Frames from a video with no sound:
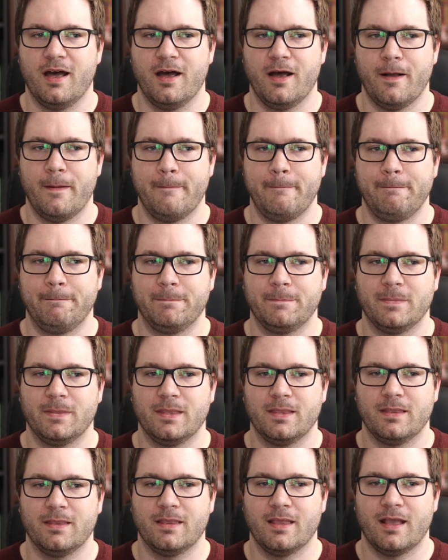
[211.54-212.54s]

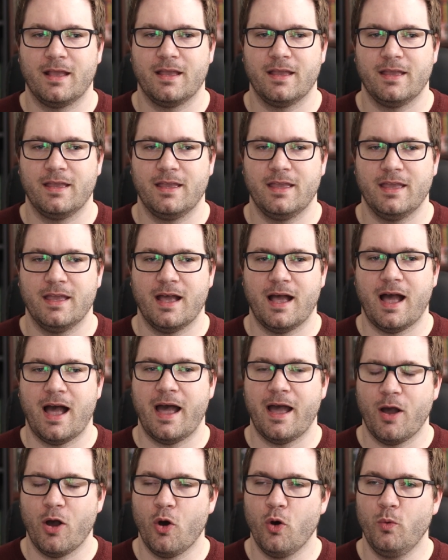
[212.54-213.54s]

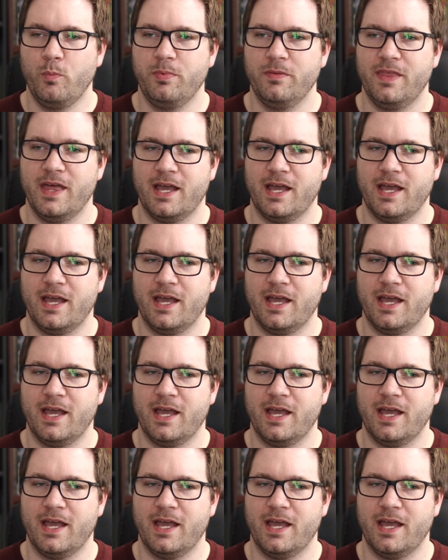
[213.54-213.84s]
I hope